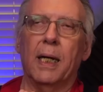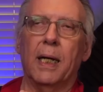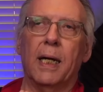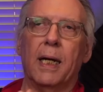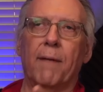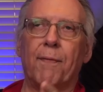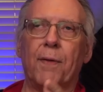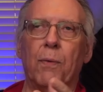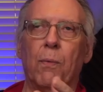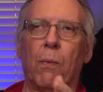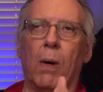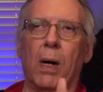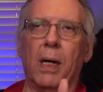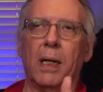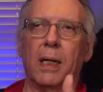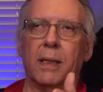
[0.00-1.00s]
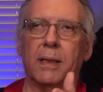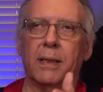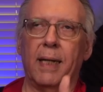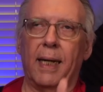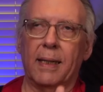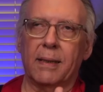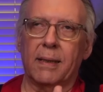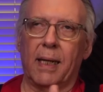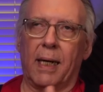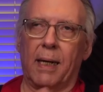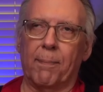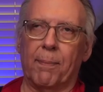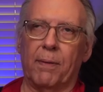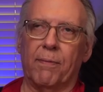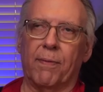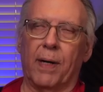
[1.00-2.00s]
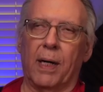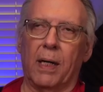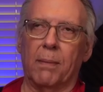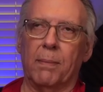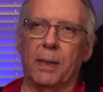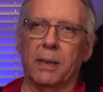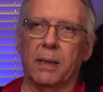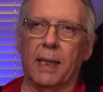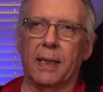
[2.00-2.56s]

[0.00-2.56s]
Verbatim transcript: If you want a desktop environment,